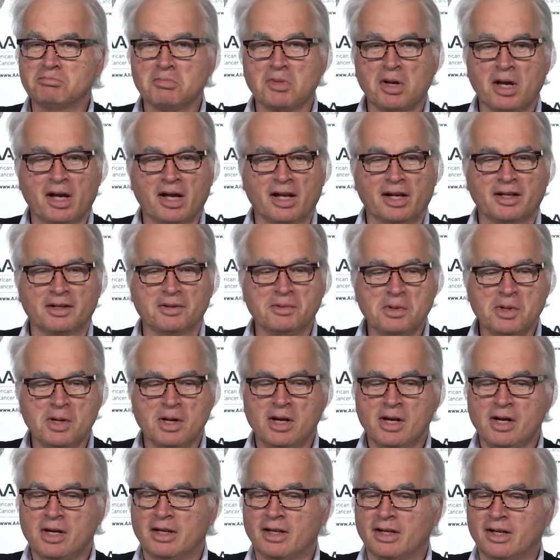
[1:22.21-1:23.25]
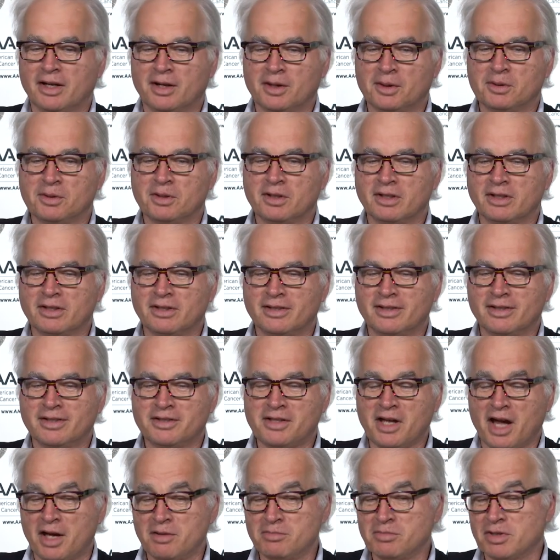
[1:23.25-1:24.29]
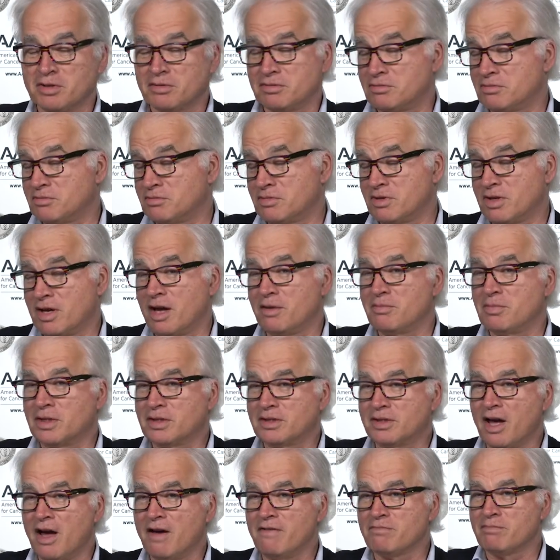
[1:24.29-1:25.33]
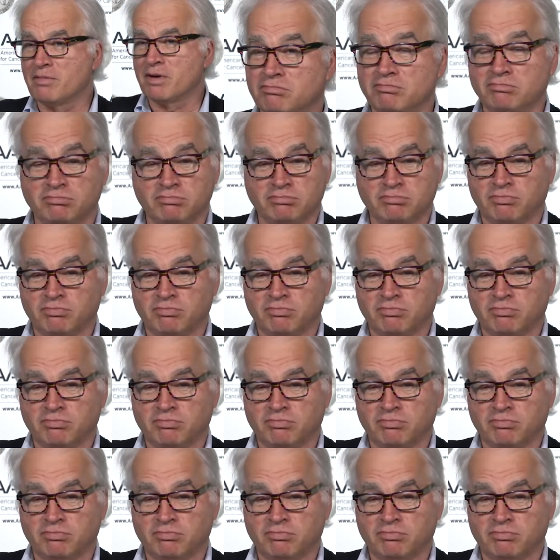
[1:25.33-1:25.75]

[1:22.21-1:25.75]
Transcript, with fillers: And you know, times it can be tough, but